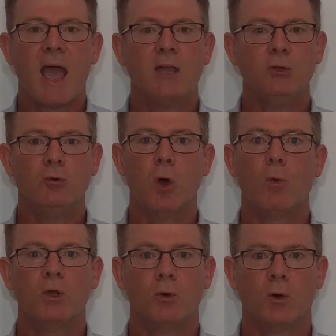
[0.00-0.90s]
and you know
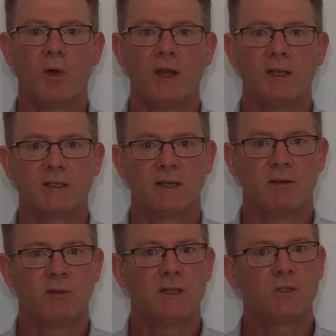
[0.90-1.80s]
what your irradiance
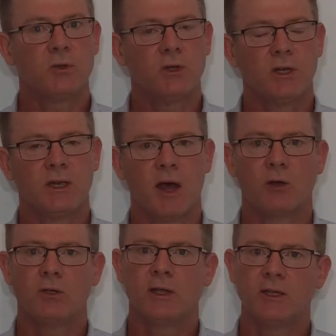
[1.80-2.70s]
level is, so you can
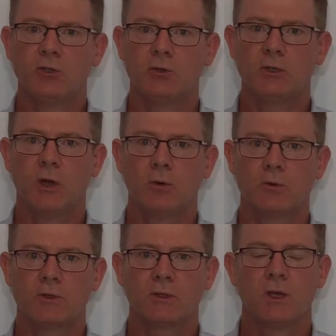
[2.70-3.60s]
calculate your
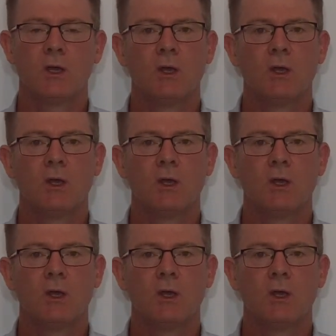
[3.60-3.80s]
dose.